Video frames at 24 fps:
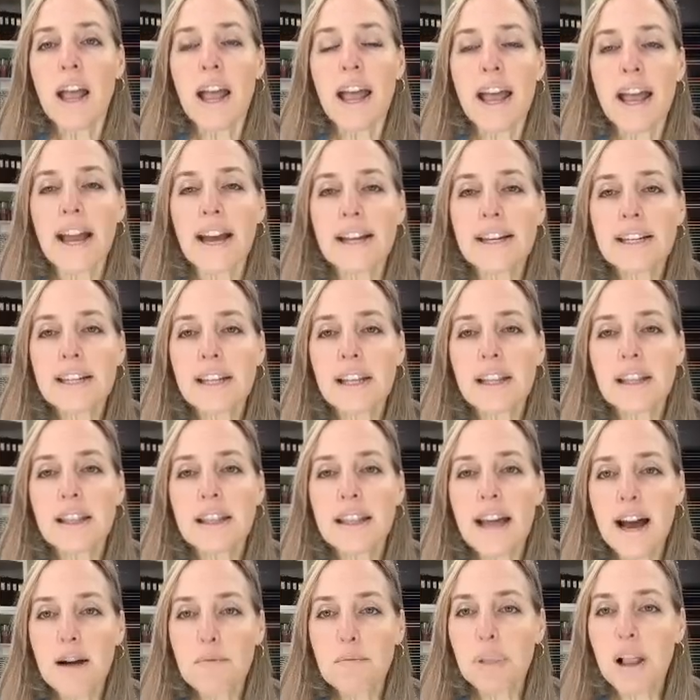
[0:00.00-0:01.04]
And
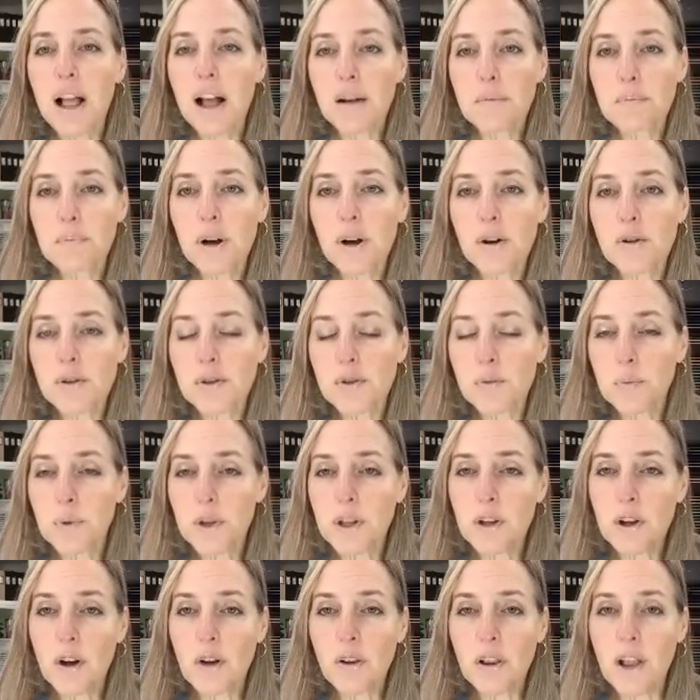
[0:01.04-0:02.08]
that blog post
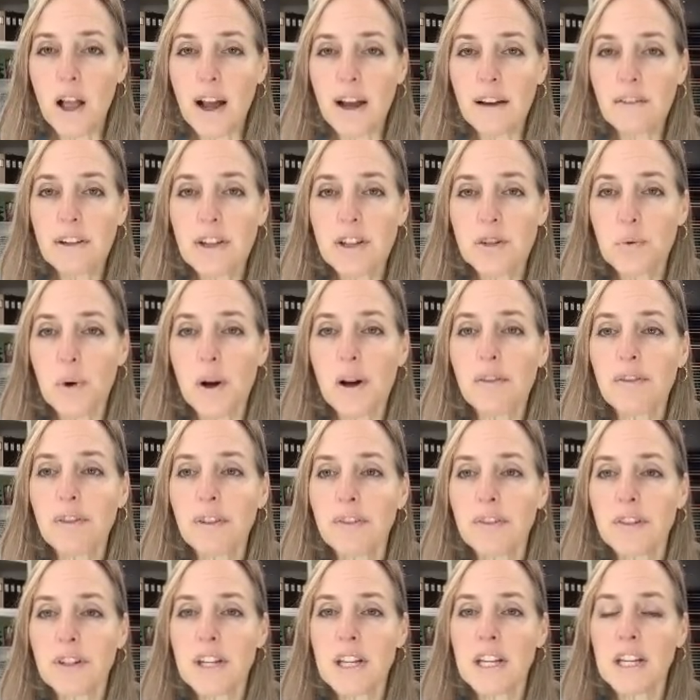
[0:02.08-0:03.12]
will go live at
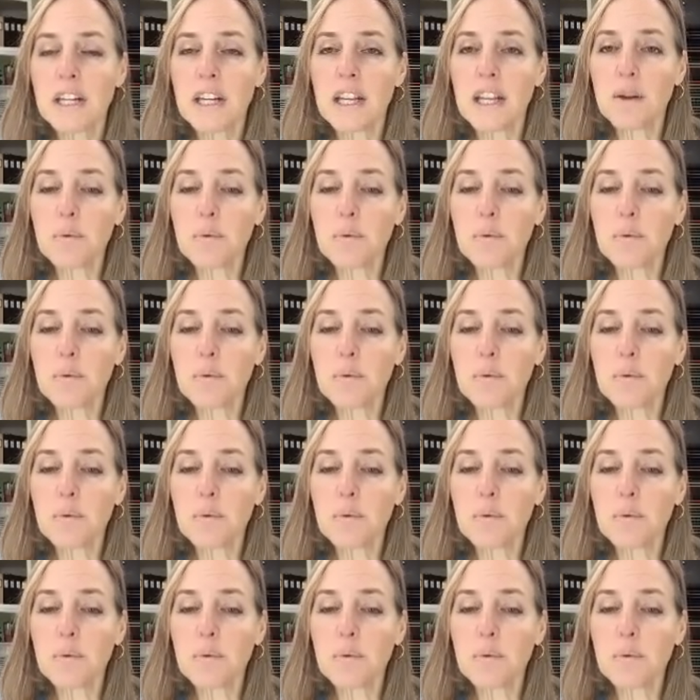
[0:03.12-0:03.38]
12:15.